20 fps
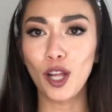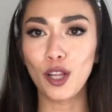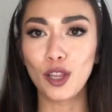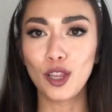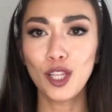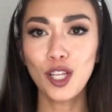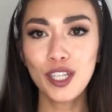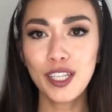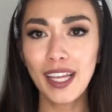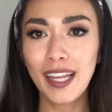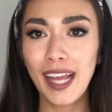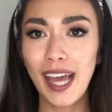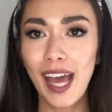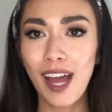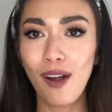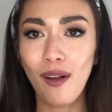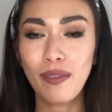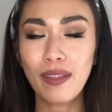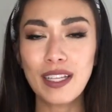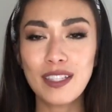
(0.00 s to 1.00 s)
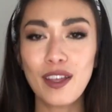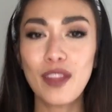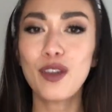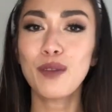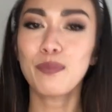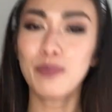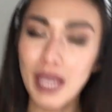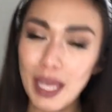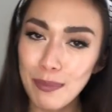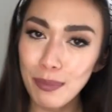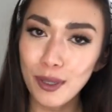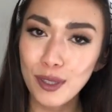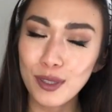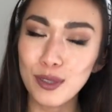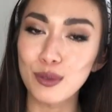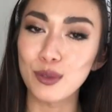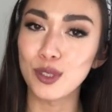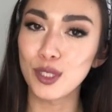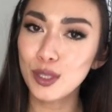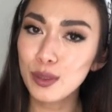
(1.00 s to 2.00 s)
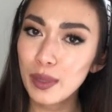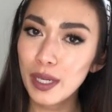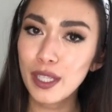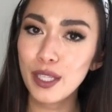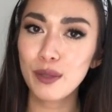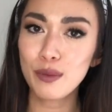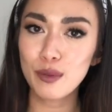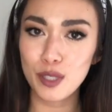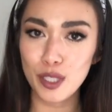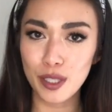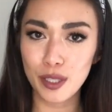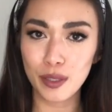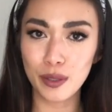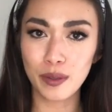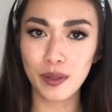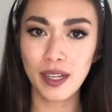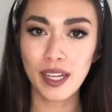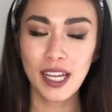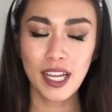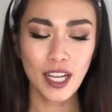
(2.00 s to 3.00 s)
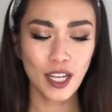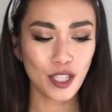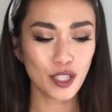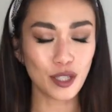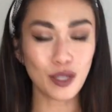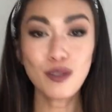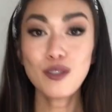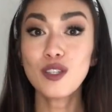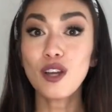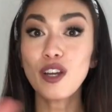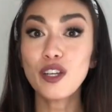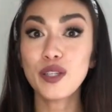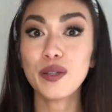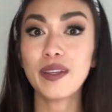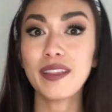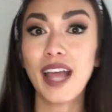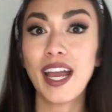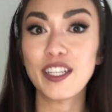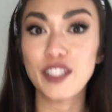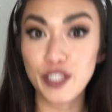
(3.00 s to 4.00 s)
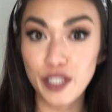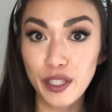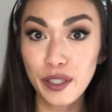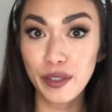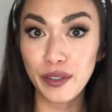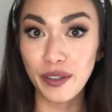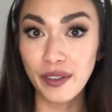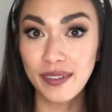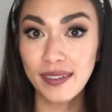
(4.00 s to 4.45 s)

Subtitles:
looking at all these other people who do what you do. So you start doing that too.